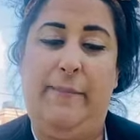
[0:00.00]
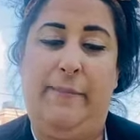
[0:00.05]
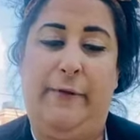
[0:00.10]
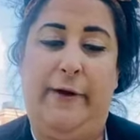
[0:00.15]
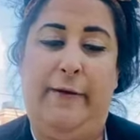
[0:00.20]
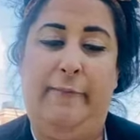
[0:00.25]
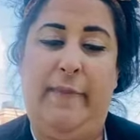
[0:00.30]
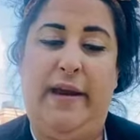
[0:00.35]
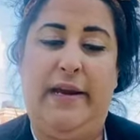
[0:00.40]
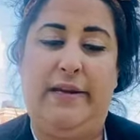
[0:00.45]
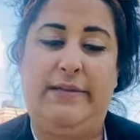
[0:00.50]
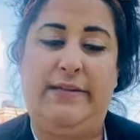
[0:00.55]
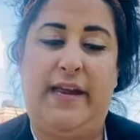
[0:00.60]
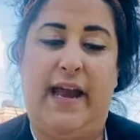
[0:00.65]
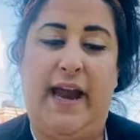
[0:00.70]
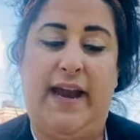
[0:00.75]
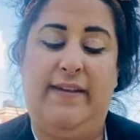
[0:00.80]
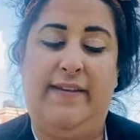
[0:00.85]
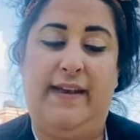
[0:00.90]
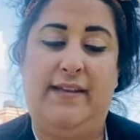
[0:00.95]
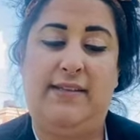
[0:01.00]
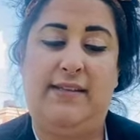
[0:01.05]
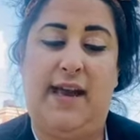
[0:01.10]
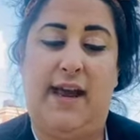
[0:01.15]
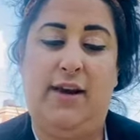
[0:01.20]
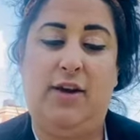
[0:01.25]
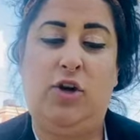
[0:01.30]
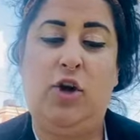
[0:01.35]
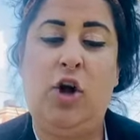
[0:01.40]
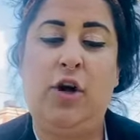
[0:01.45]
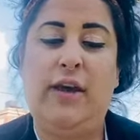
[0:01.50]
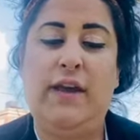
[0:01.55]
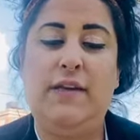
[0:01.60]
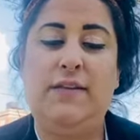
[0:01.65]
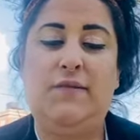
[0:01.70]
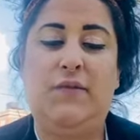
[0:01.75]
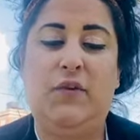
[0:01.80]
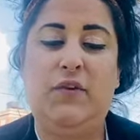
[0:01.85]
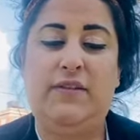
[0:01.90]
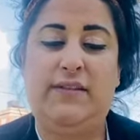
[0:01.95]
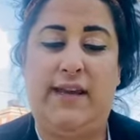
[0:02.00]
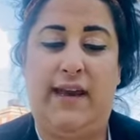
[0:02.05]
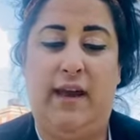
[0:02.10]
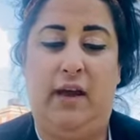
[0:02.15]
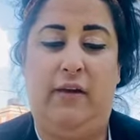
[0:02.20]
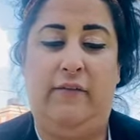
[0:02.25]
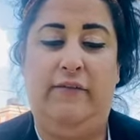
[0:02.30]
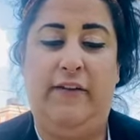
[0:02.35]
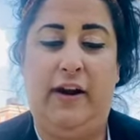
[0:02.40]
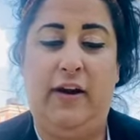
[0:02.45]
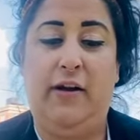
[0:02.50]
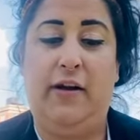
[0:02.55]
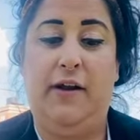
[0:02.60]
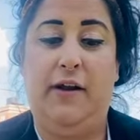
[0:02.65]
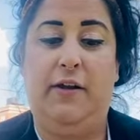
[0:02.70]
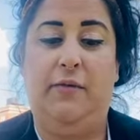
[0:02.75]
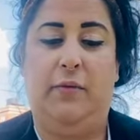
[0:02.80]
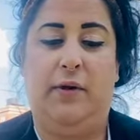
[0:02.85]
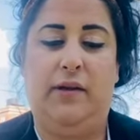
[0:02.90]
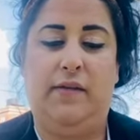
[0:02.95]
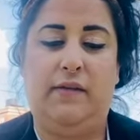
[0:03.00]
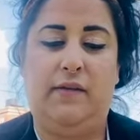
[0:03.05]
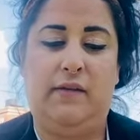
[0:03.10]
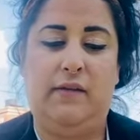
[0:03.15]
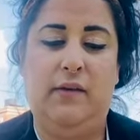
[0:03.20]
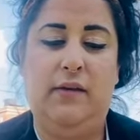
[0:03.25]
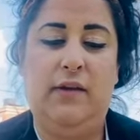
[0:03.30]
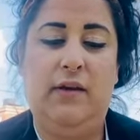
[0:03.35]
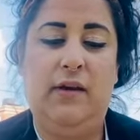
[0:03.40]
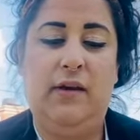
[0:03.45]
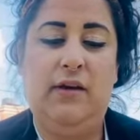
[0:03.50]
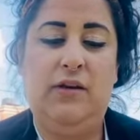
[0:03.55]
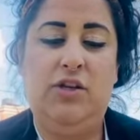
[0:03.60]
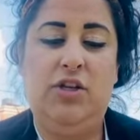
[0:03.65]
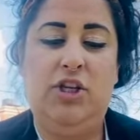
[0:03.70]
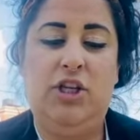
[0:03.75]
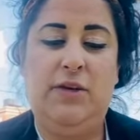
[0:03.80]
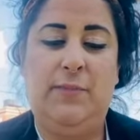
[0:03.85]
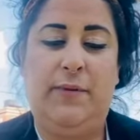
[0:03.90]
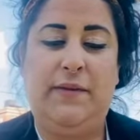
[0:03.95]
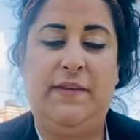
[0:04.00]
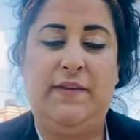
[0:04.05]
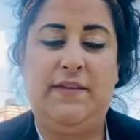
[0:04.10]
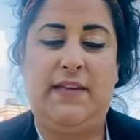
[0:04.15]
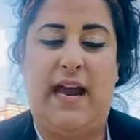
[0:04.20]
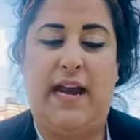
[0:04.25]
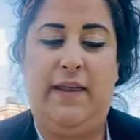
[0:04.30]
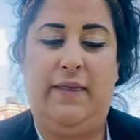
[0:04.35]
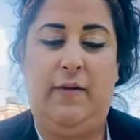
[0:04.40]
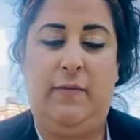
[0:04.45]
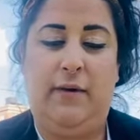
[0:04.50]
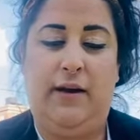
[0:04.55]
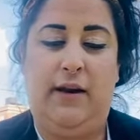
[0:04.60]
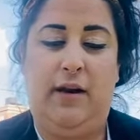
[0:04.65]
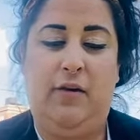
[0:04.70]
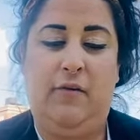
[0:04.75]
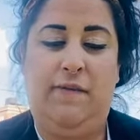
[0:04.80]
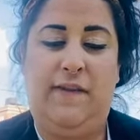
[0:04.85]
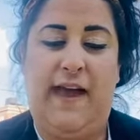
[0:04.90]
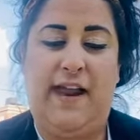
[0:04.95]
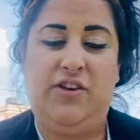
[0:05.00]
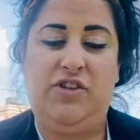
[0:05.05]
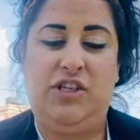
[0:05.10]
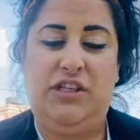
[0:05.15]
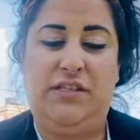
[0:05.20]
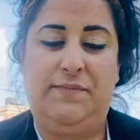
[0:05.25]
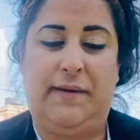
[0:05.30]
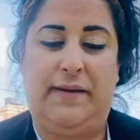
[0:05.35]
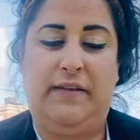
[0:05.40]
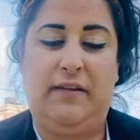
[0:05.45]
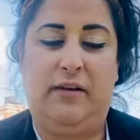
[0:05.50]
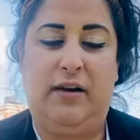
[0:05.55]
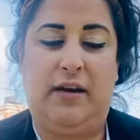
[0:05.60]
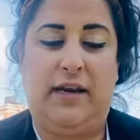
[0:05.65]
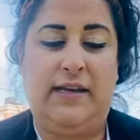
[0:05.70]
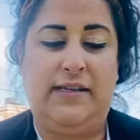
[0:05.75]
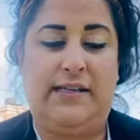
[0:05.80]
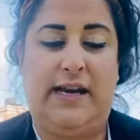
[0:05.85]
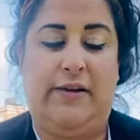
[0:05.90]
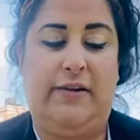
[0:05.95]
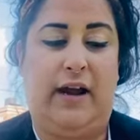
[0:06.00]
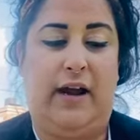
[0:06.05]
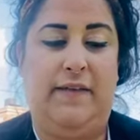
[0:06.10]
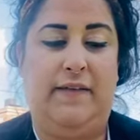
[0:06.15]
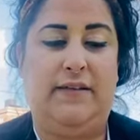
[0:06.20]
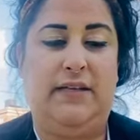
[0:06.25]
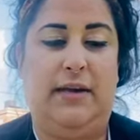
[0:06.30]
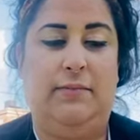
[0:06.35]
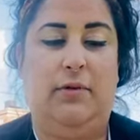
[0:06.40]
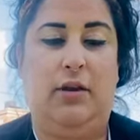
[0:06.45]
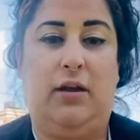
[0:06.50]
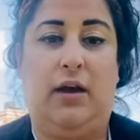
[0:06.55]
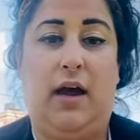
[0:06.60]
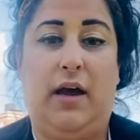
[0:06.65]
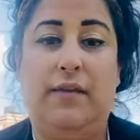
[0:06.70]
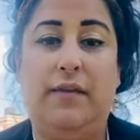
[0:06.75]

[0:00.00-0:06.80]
and made a sign that said, cookies for sale, very good ones. She put the sign in the window, then she spread the cookies out on the tablecloth.